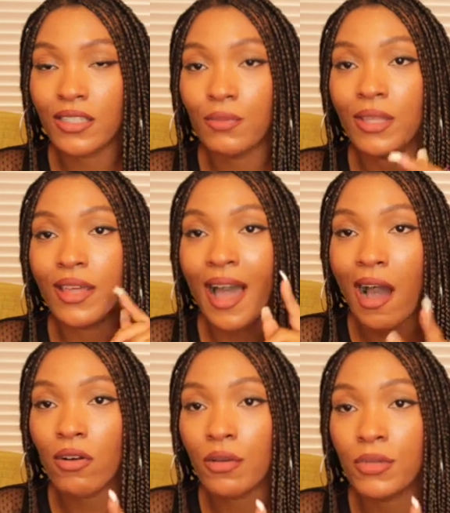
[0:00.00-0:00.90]
to be the
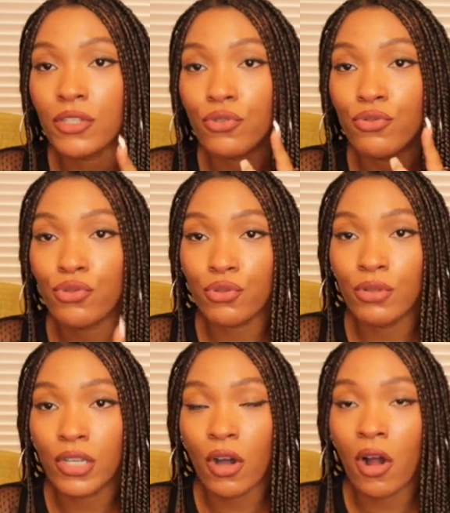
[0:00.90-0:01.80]
alchemist you
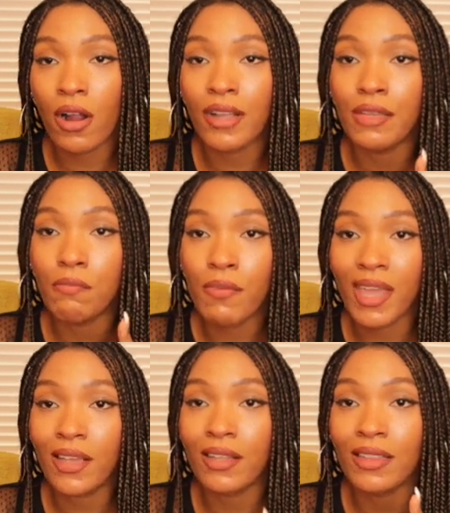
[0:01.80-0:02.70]
truly are and
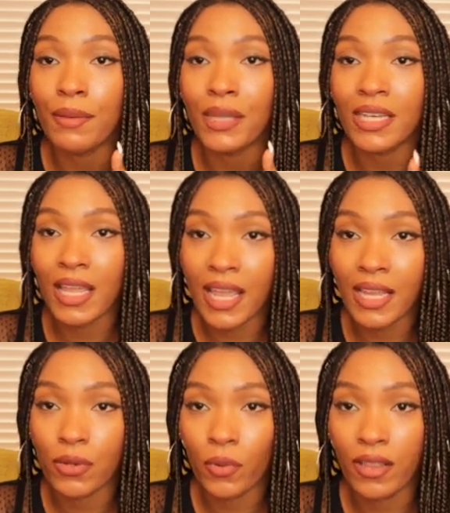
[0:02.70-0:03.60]
make
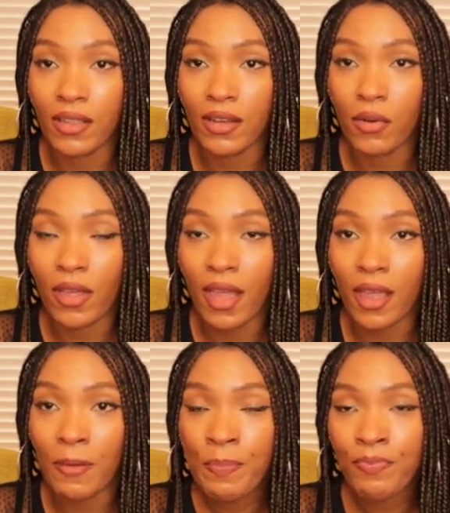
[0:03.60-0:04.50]
lemonade with it,
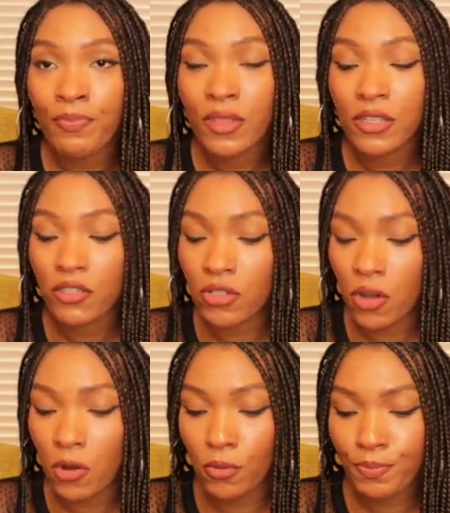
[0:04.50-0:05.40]
okay?
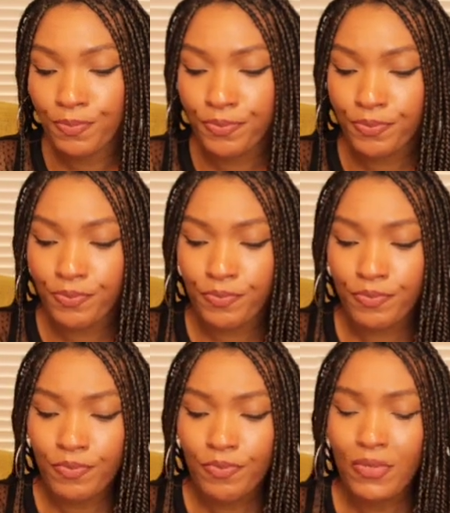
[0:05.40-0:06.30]
So
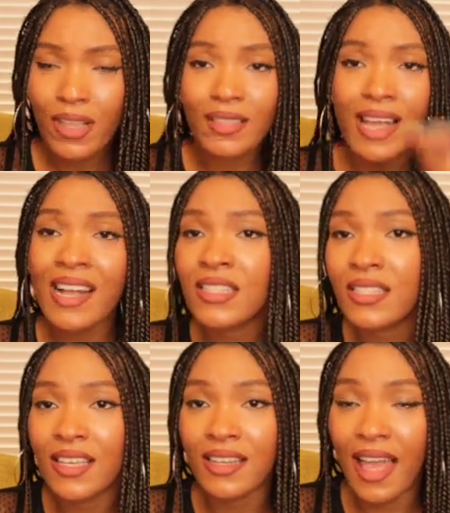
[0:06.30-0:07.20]
that's
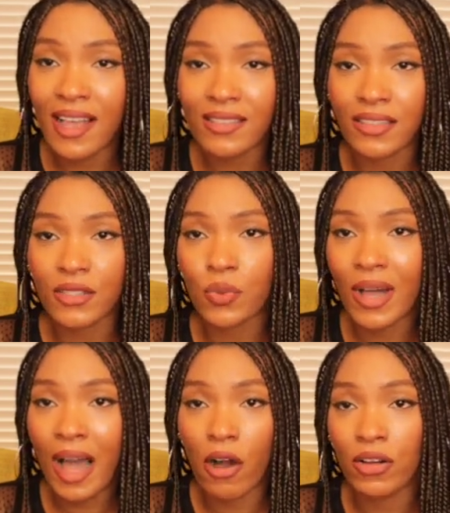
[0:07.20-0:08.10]
in essence
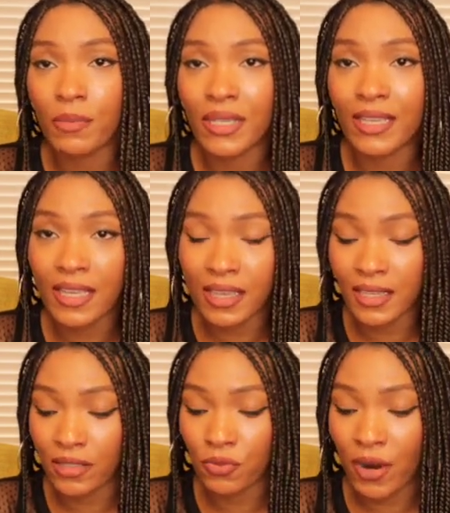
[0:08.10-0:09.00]
what alchemy
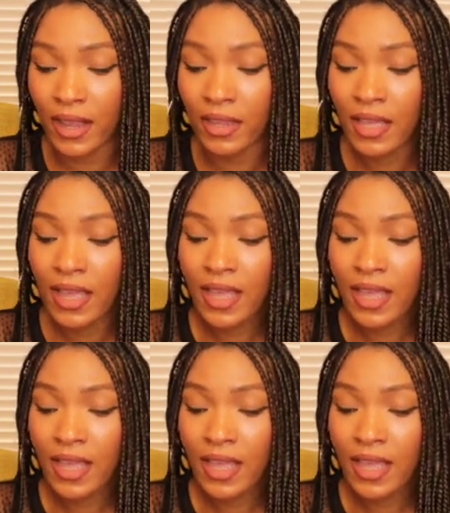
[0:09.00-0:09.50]
is, right?